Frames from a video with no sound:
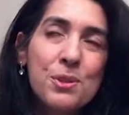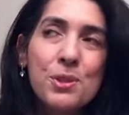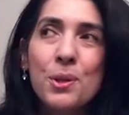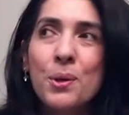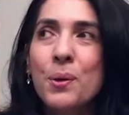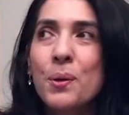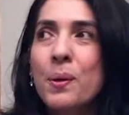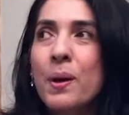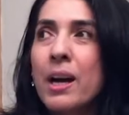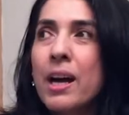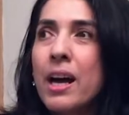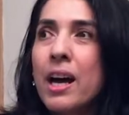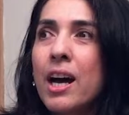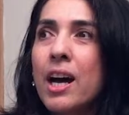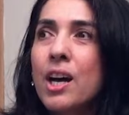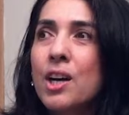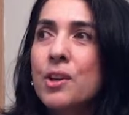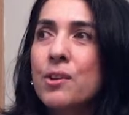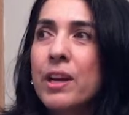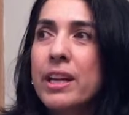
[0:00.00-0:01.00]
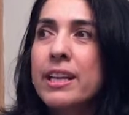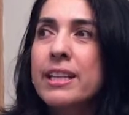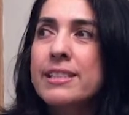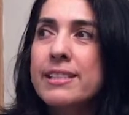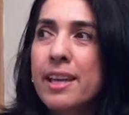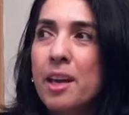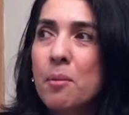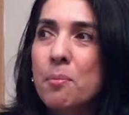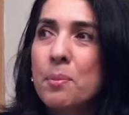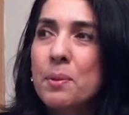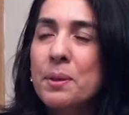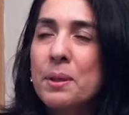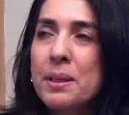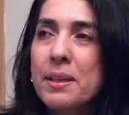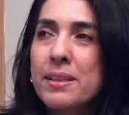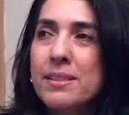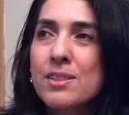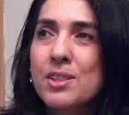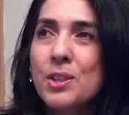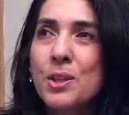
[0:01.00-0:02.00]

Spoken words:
So a great example is,